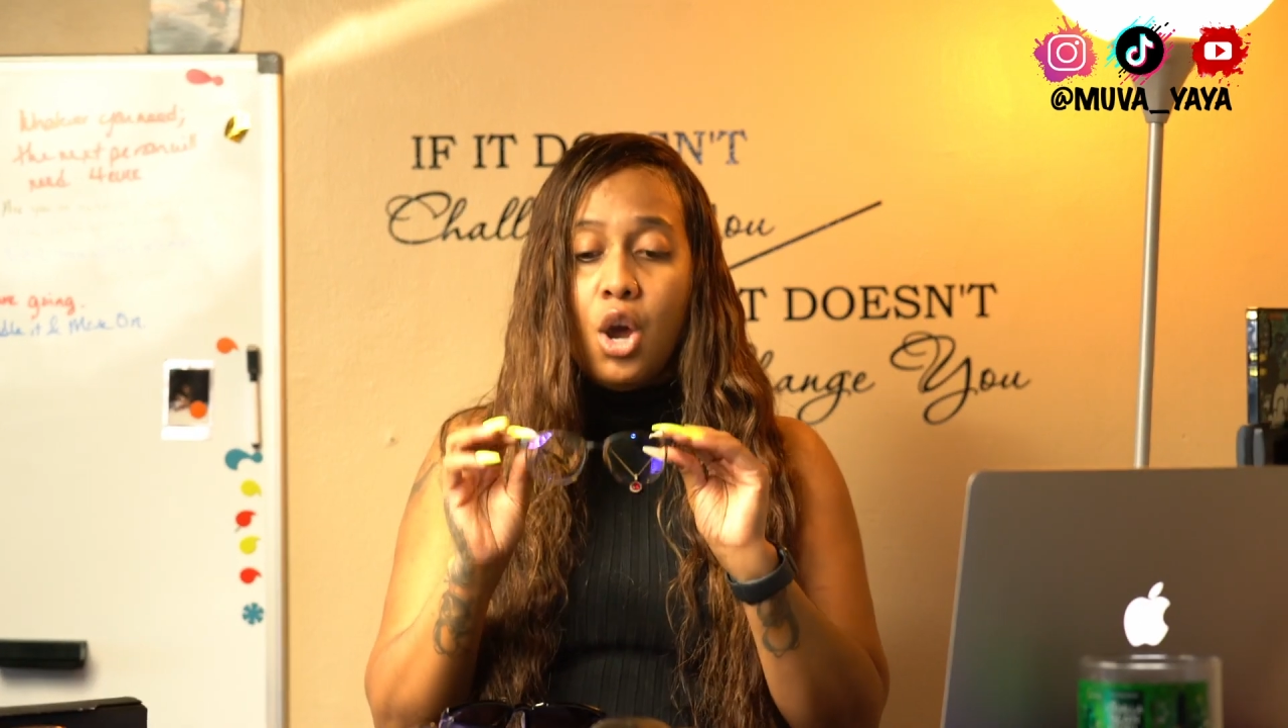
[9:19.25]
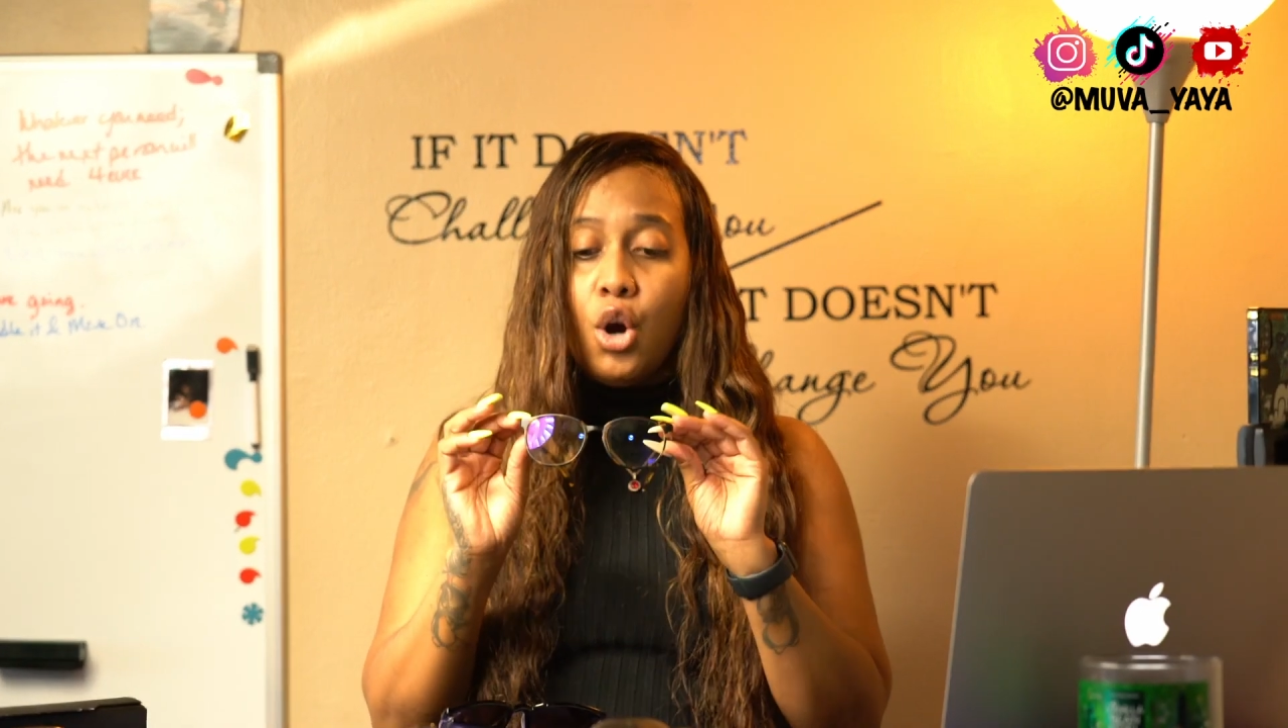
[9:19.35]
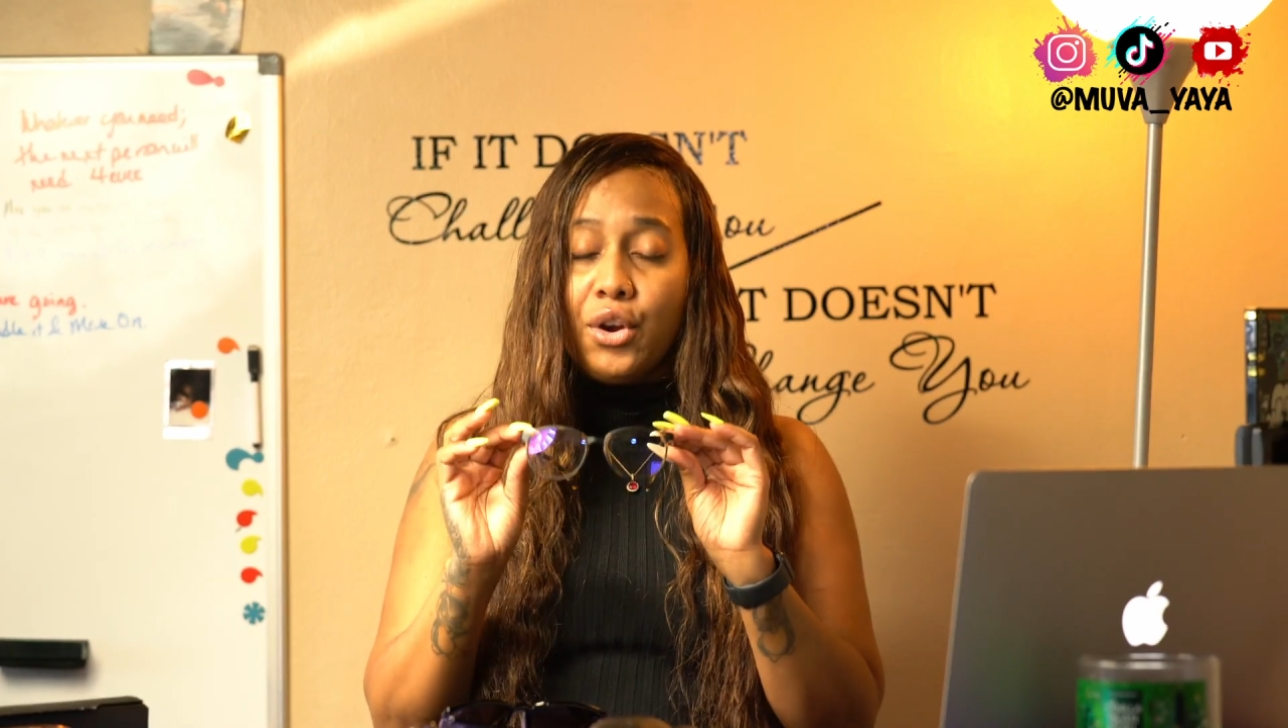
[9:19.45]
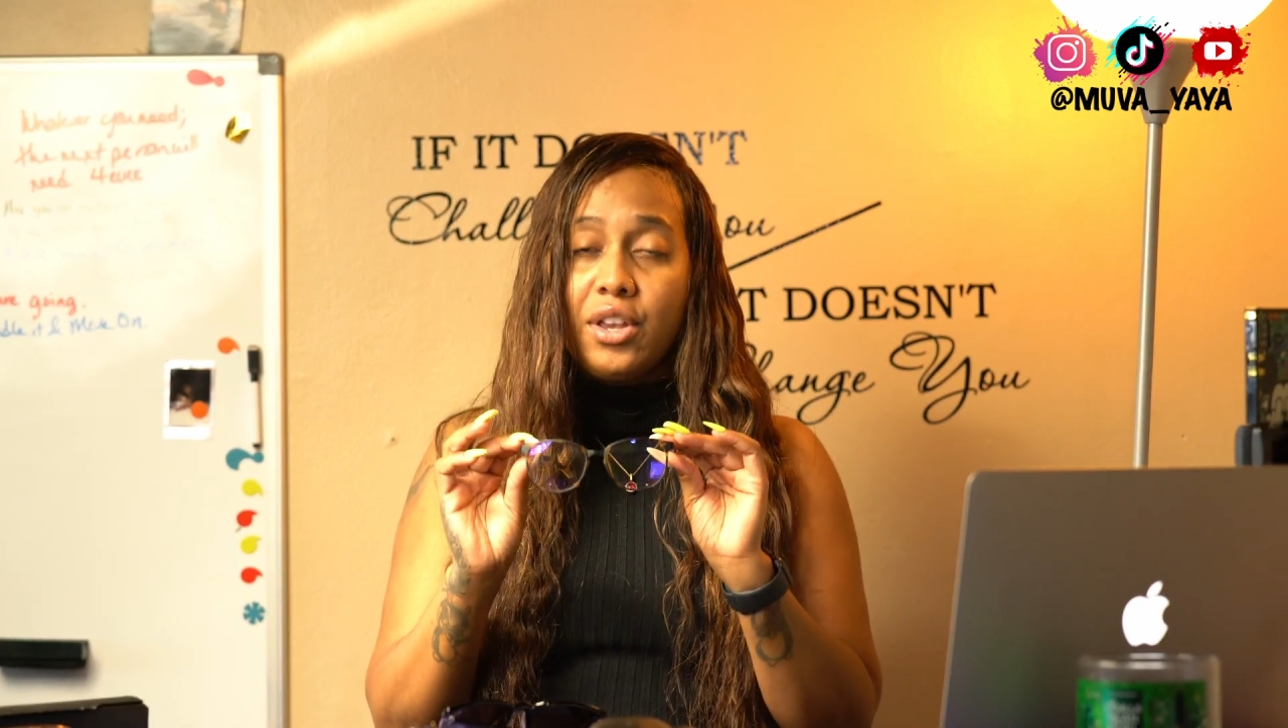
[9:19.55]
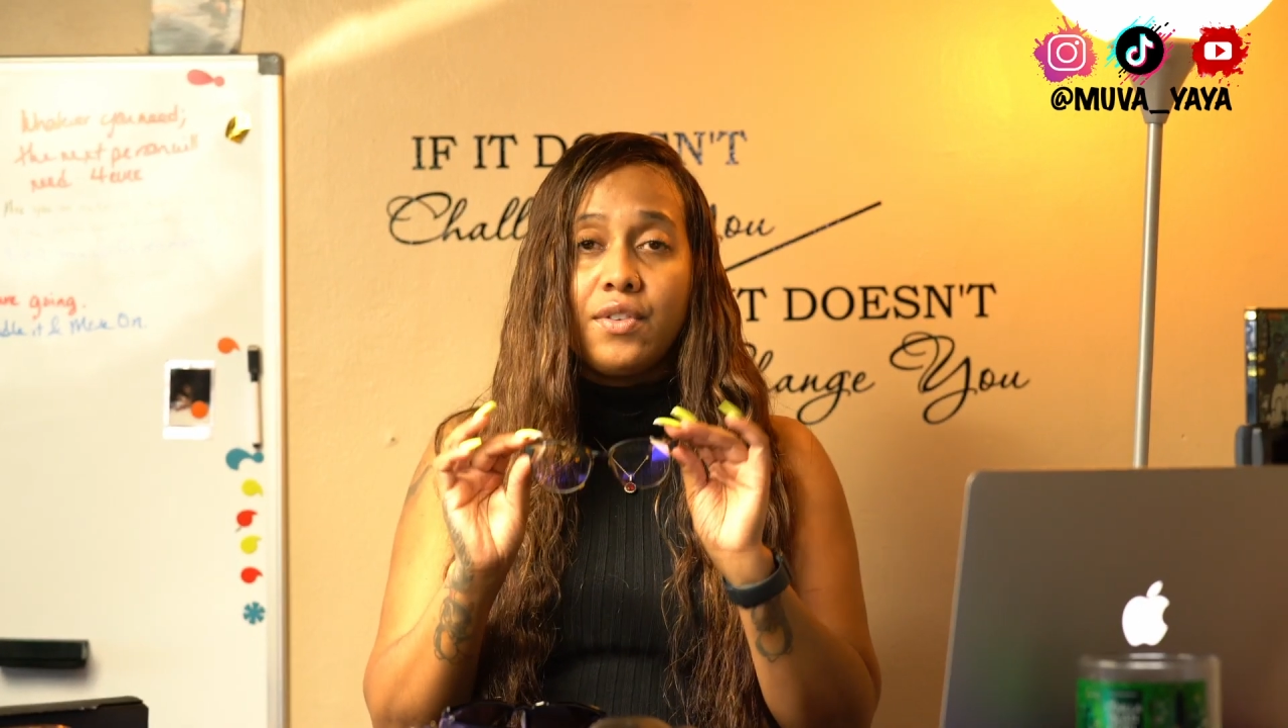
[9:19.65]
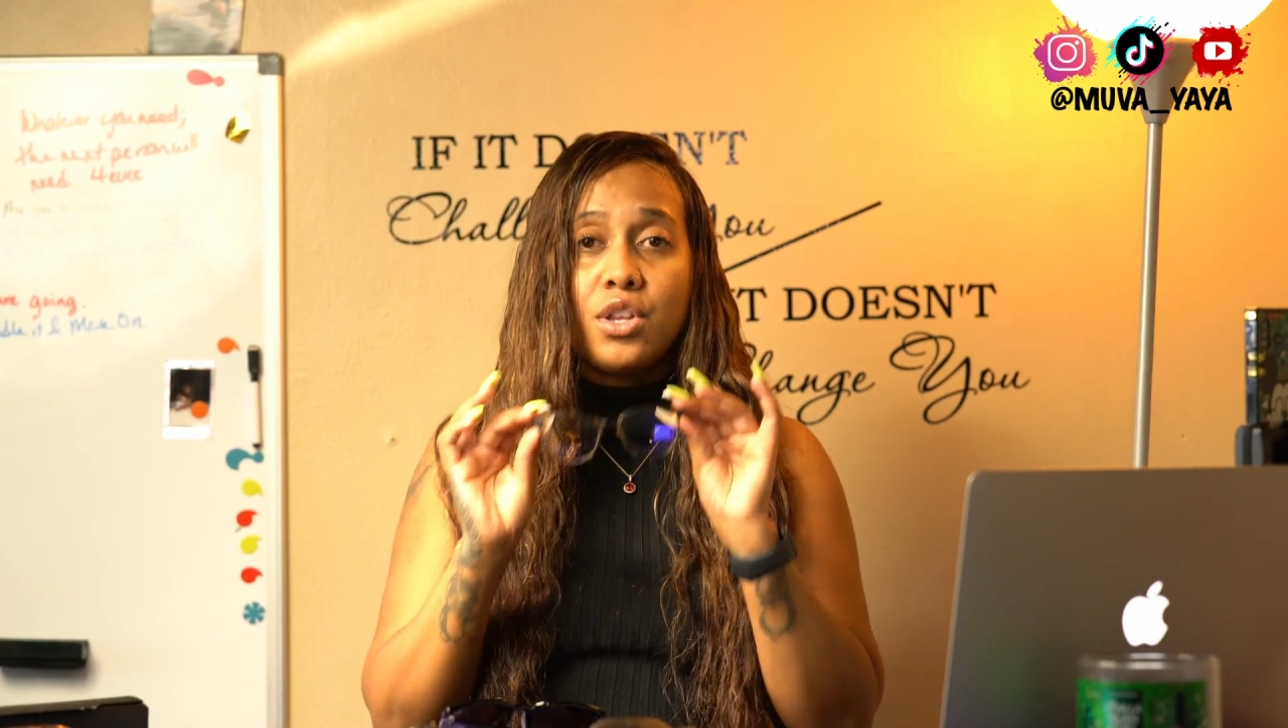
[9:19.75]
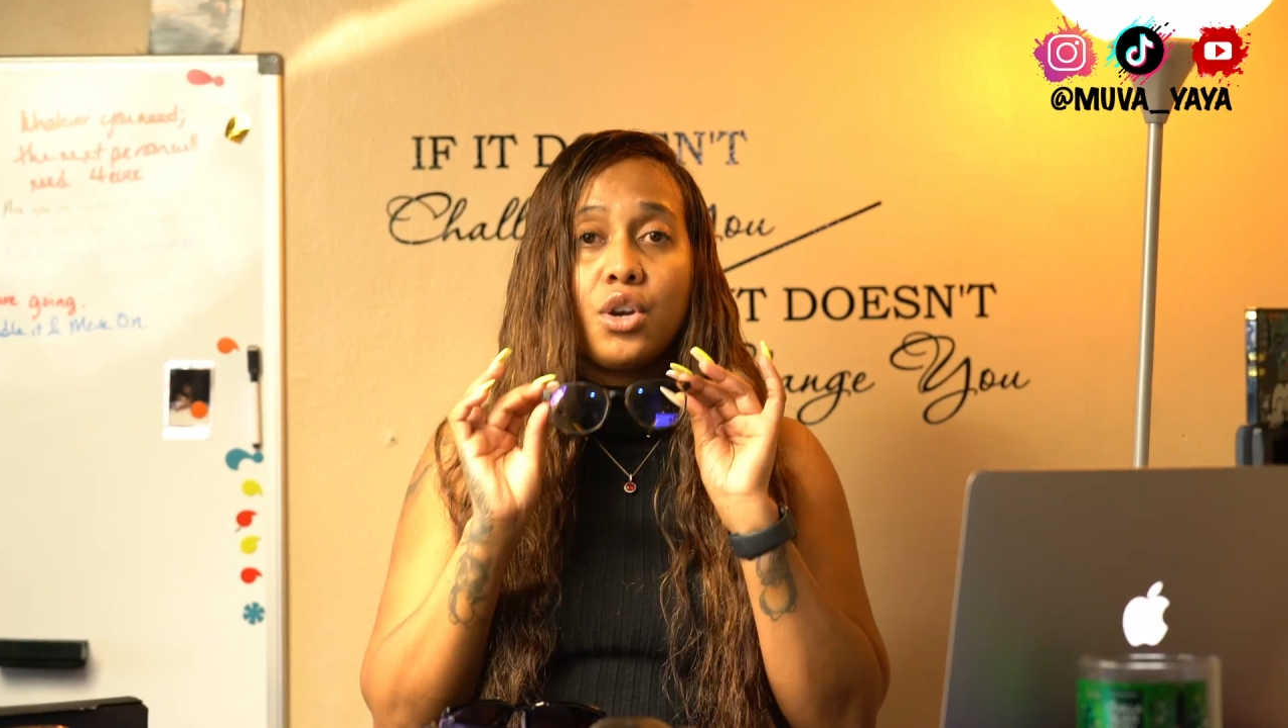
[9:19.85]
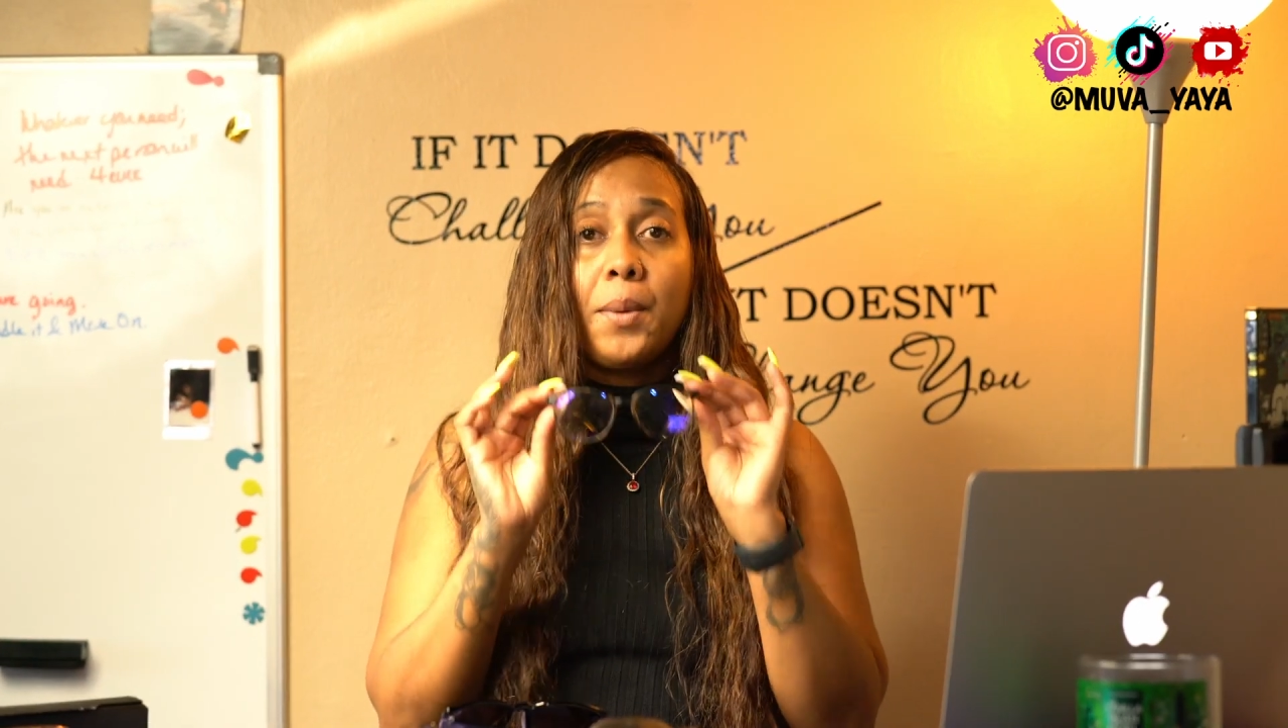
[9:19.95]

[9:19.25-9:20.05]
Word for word: or even your